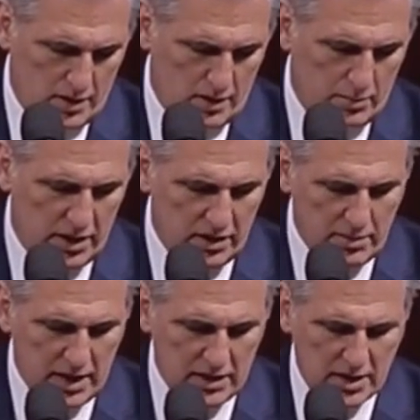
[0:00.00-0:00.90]
But in the
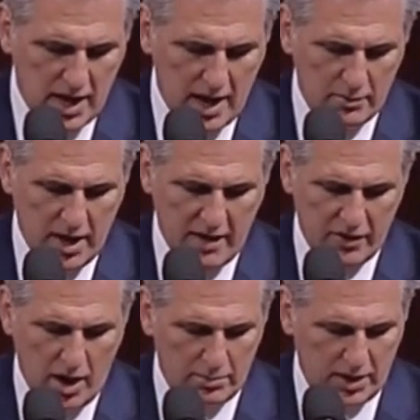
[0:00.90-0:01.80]
meantime, we have an
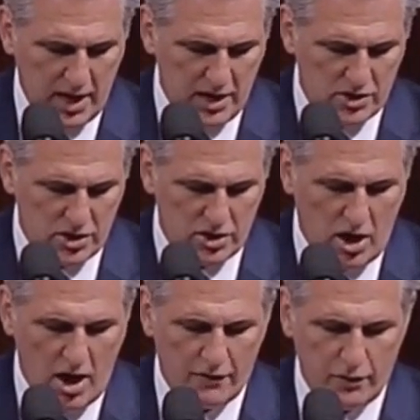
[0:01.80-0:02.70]
obligation to
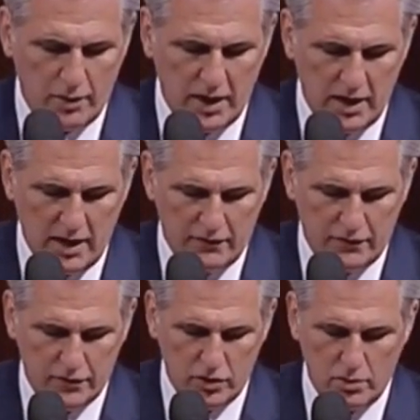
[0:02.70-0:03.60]
offer relief
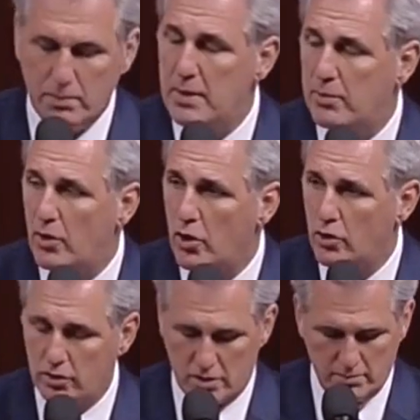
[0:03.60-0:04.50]
to the people
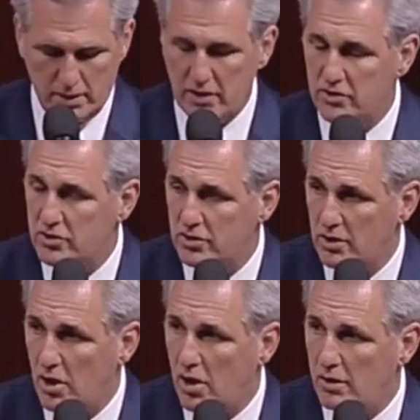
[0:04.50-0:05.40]
hurt by this
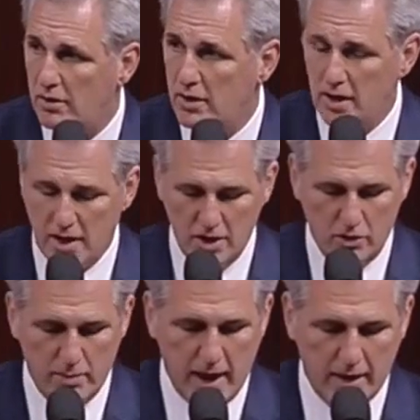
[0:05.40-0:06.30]
law, and I
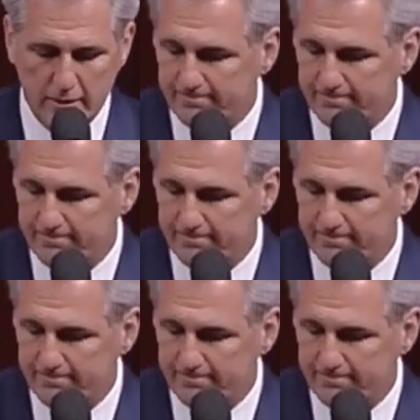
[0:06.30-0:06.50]
yield back.